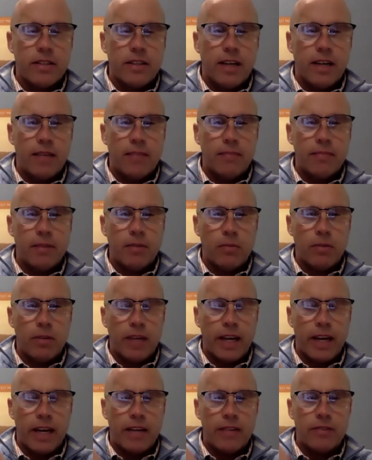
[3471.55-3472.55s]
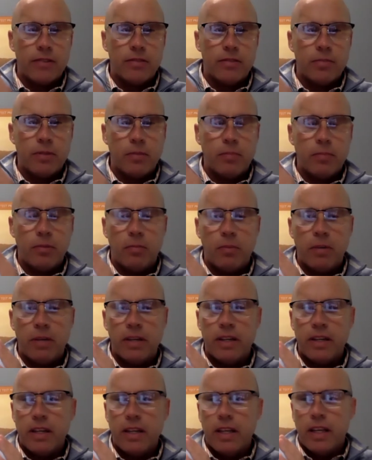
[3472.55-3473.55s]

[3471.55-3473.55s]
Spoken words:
that we'll get out to people, but